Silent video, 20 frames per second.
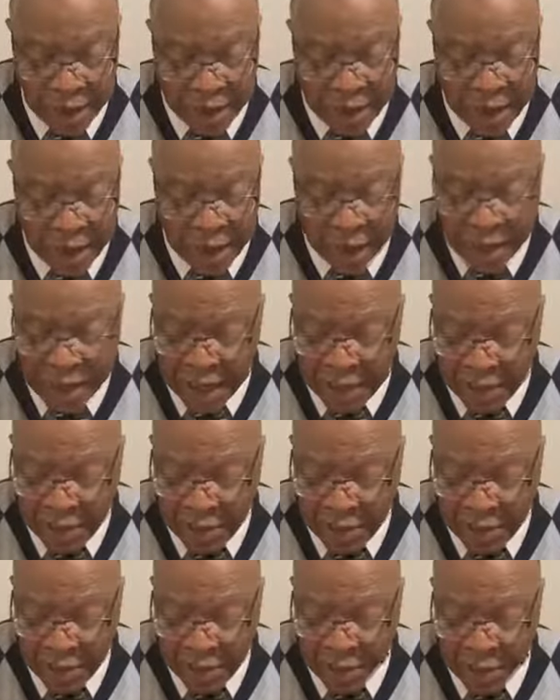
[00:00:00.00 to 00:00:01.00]
and against
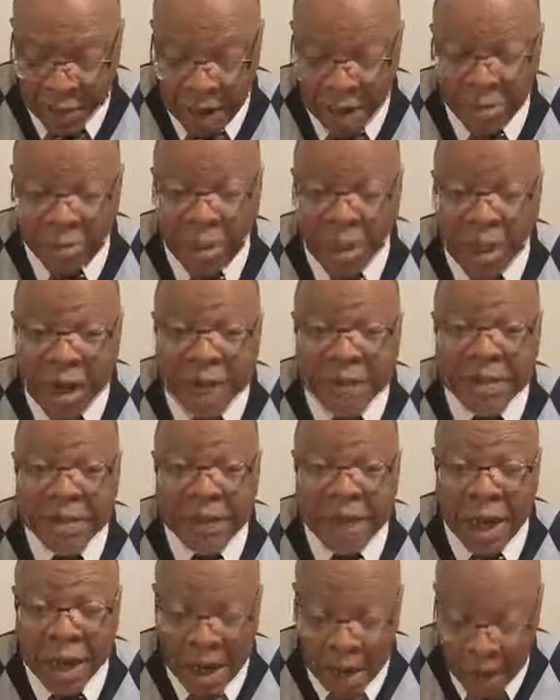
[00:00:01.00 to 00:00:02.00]
those that oppress
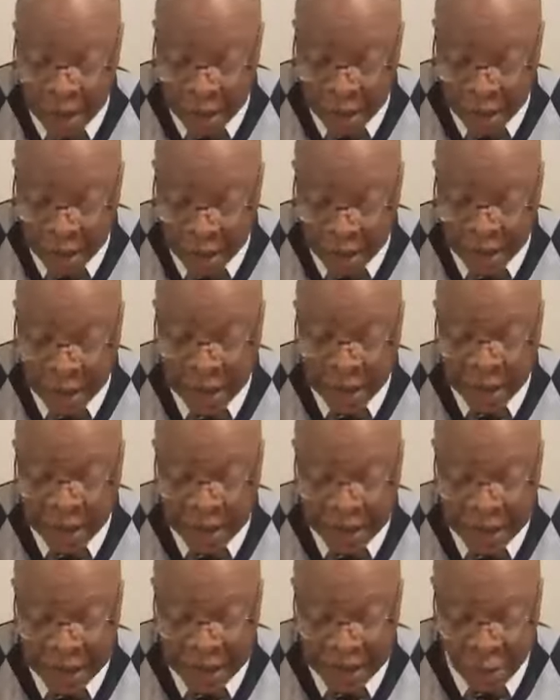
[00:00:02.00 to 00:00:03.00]
the hireling
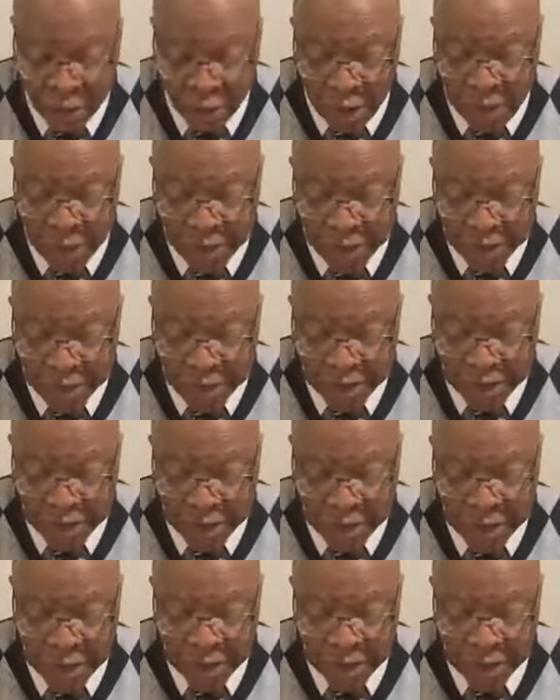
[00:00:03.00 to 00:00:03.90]
in his wages,